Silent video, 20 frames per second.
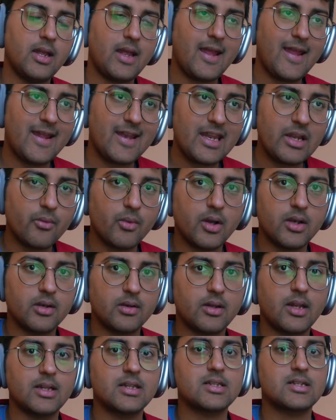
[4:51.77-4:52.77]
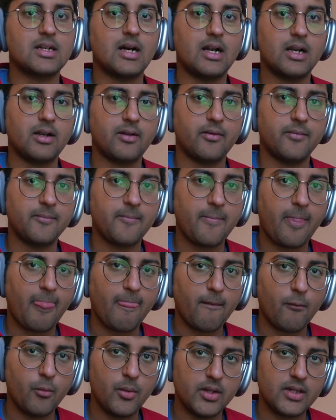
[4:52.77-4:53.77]
anyone can start
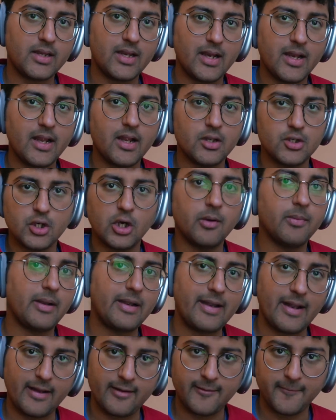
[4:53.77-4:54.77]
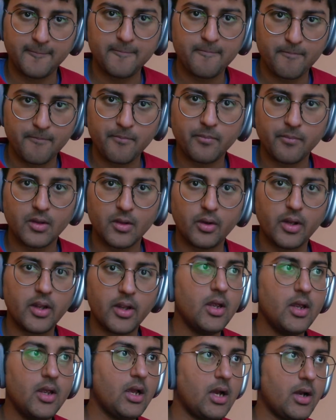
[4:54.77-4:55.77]
with getting a job in tech okay
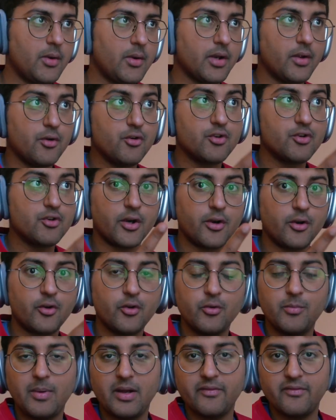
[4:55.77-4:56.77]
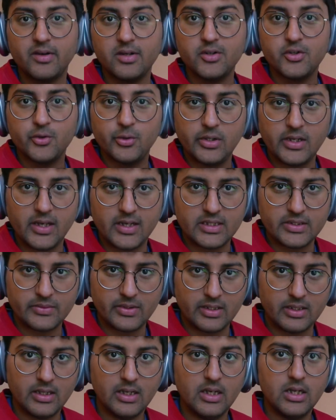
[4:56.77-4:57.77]
i want to give a huge shout out to my friend julia as
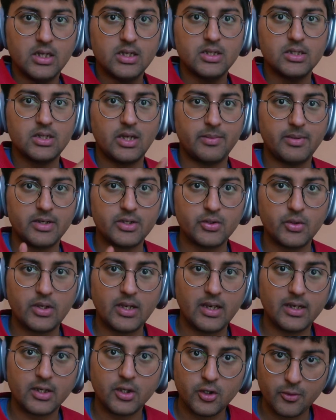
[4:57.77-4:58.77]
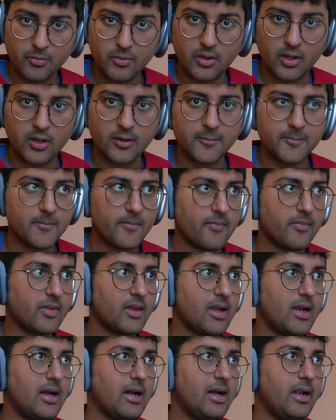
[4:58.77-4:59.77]
well so i met julia at kubecon
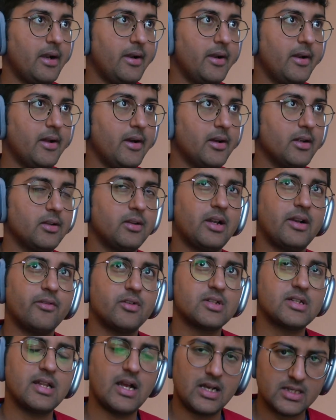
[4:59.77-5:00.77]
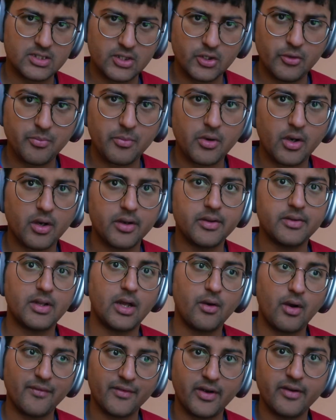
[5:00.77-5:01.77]
and uh, that was last kubecon
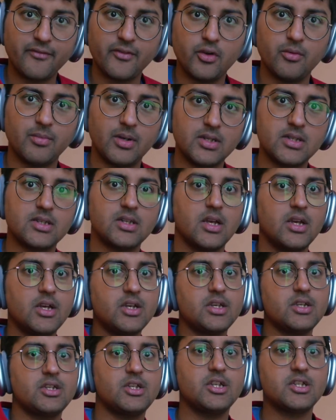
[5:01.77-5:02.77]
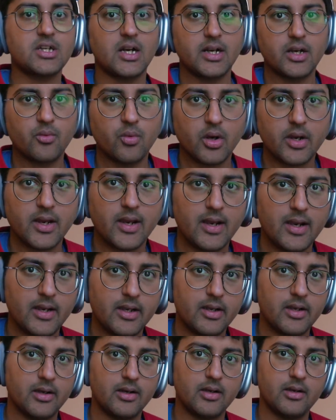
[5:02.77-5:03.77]
now after a few months she started working
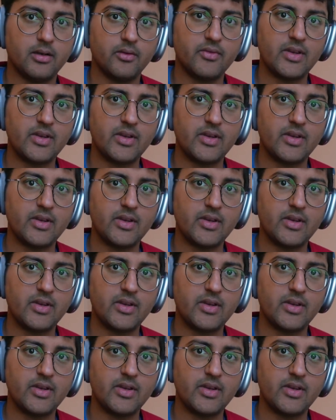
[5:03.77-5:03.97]
at uh,